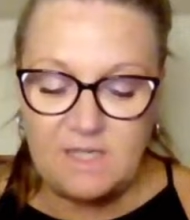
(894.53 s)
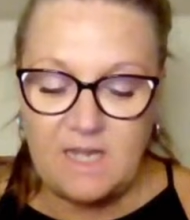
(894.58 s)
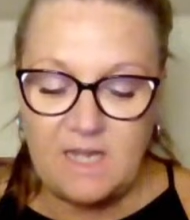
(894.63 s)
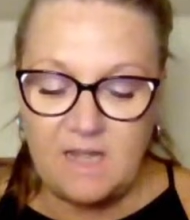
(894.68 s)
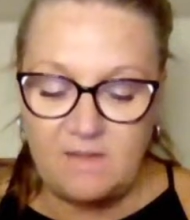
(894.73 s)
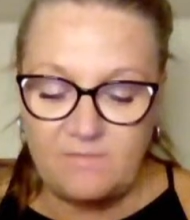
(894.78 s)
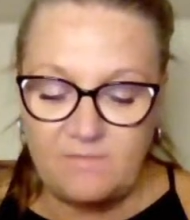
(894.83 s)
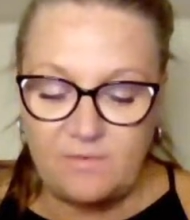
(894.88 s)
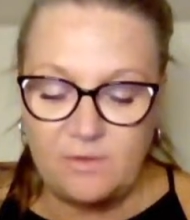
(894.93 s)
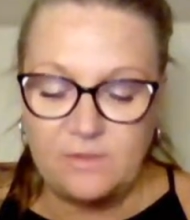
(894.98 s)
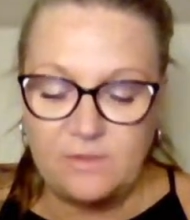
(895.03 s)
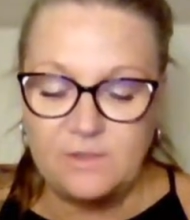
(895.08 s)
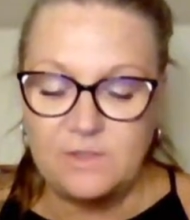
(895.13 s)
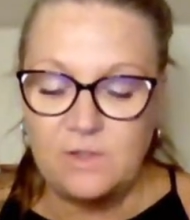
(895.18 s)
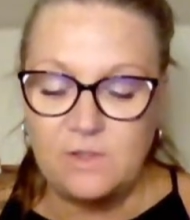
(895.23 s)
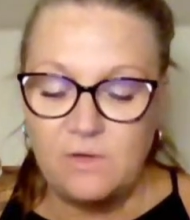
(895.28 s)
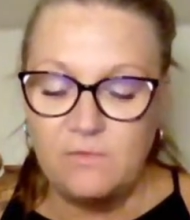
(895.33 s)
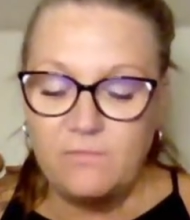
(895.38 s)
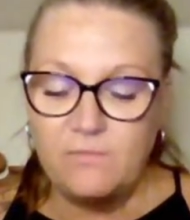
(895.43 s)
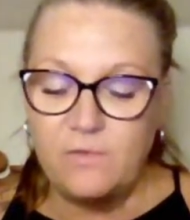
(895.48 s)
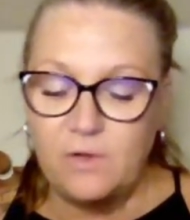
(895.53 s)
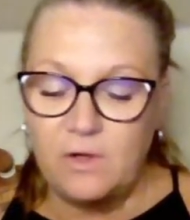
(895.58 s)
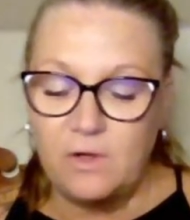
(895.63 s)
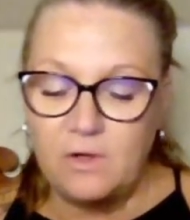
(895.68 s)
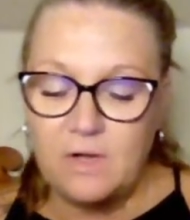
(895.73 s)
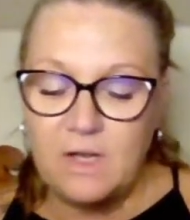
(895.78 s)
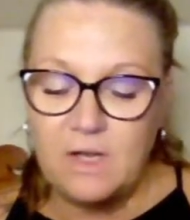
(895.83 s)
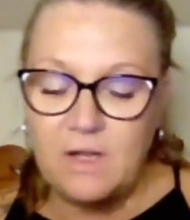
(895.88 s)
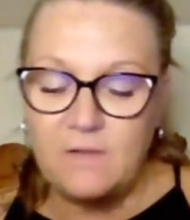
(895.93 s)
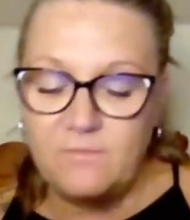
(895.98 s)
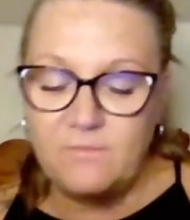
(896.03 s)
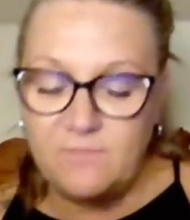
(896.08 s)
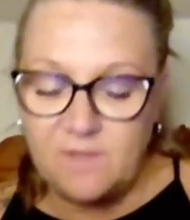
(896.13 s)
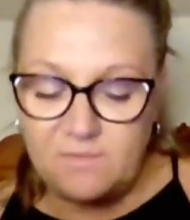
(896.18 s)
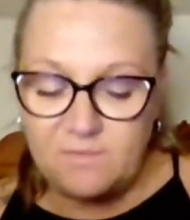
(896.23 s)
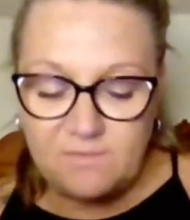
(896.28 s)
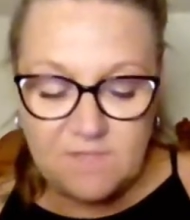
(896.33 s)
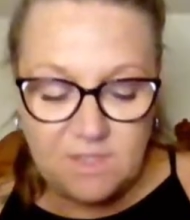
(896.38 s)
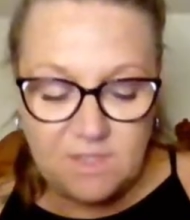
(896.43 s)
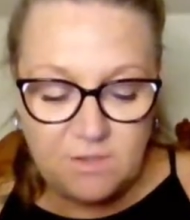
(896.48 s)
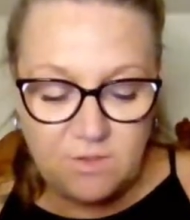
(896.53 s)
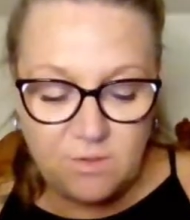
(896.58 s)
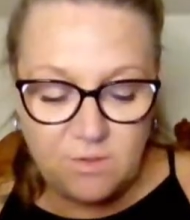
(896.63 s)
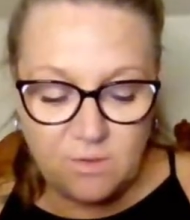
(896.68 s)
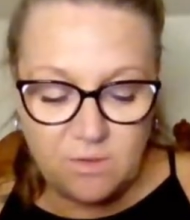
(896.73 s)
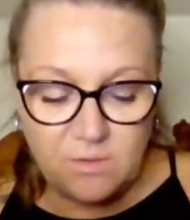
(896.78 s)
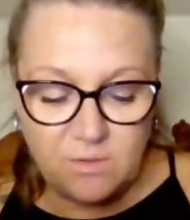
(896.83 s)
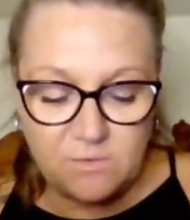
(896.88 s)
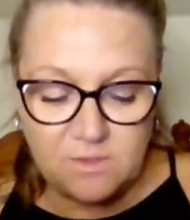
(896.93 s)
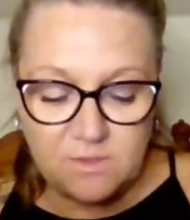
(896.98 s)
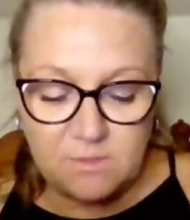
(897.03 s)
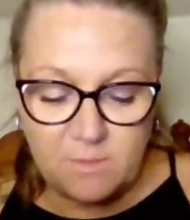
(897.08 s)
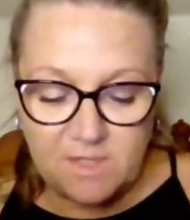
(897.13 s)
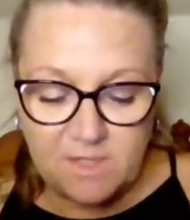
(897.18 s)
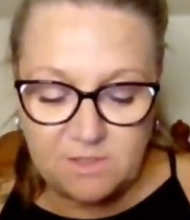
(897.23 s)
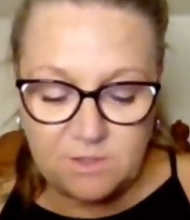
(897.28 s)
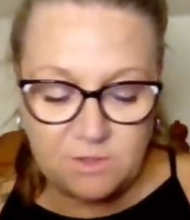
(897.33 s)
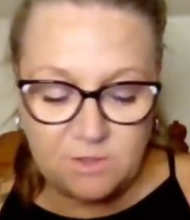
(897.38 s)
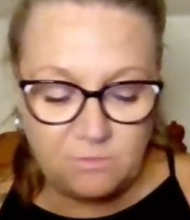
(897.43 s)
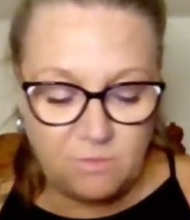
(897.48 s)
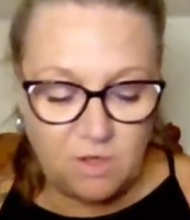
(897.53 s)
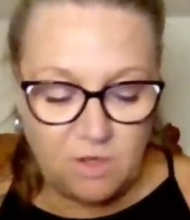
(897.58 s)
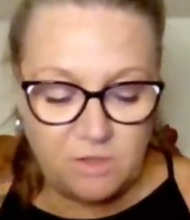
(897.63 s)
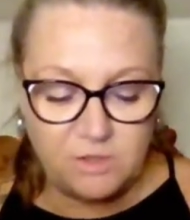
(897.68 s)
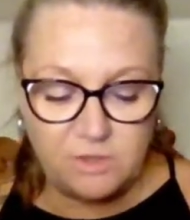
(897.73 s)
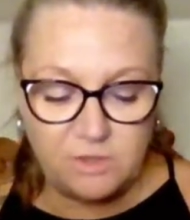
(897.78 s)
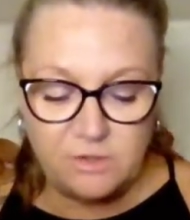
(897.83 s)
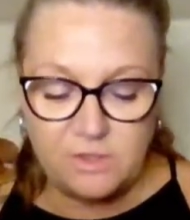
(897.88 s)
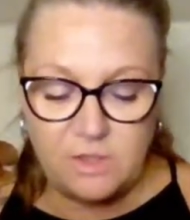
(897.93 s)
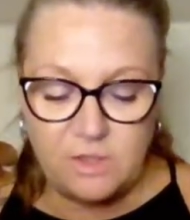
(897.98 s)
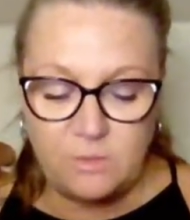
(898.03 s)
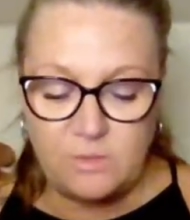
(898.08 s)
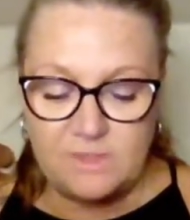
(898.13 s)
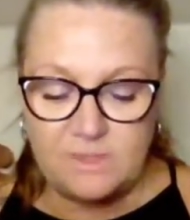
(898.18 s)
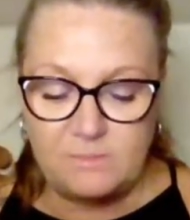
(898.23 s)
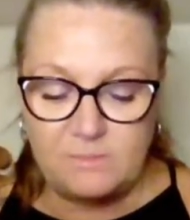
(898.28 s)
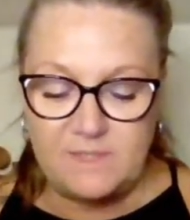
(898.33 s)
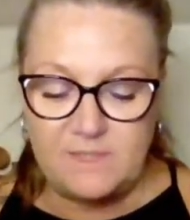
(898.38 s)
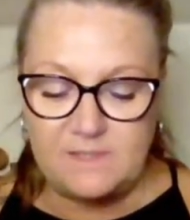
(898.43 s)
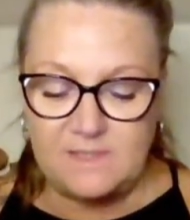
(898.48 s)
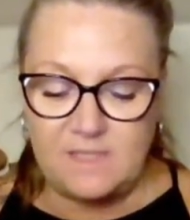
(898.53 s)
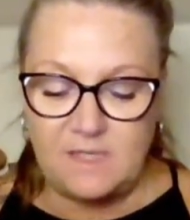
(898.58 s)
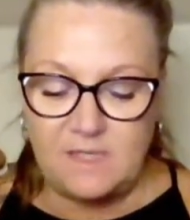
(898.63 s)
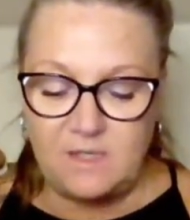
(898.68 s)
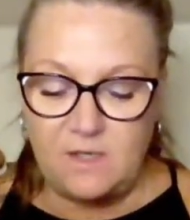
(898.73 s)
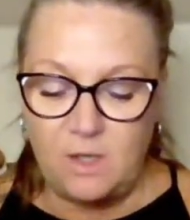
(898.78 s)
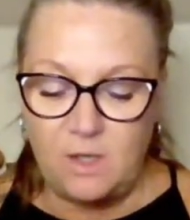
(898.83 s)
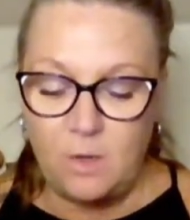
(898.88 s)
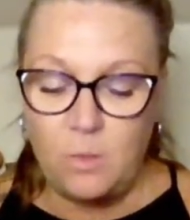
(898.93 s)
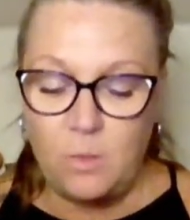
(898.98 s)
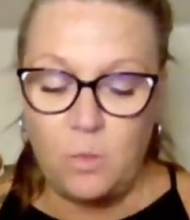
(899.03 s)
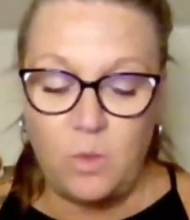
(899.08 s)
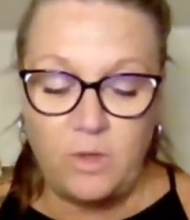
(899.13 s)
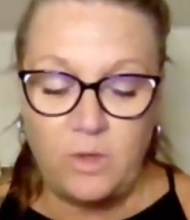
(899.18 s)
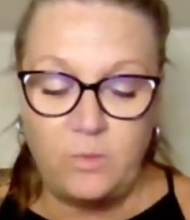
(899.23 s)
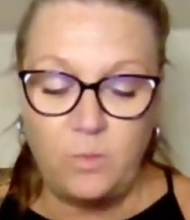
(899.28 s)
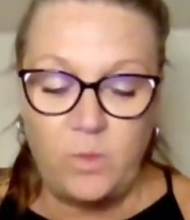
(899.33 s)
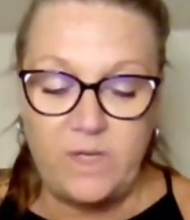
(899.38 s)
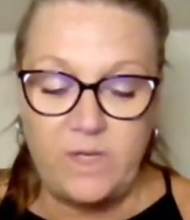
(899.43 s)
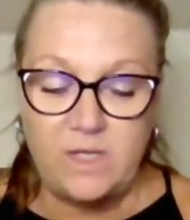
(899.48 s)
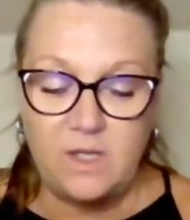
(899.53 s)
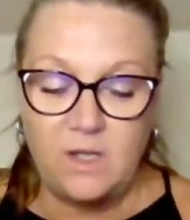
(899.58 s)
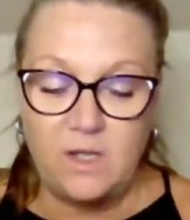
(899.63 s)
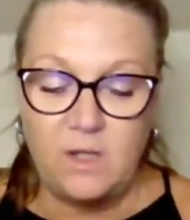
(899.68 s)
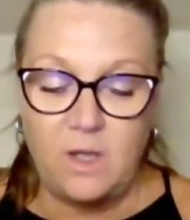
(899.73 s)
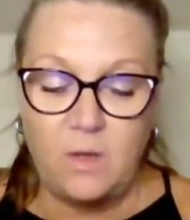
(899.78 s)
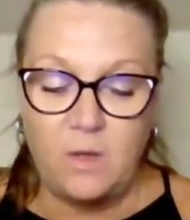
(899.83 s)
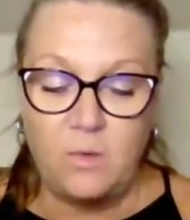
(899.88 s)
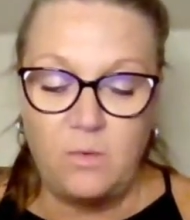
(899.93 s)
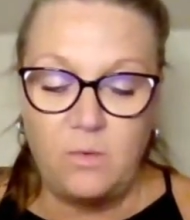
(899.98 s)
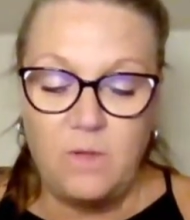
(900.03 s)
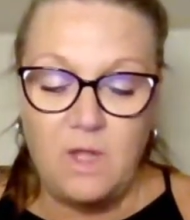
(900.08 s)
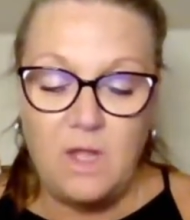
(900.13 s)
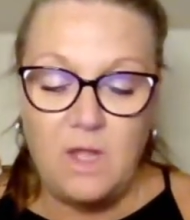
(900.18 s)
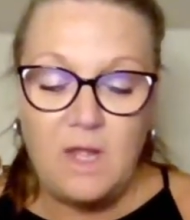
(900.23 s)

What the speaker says: efforts for 15-year-old Sebastian Rogers, who was missing 1 week ago.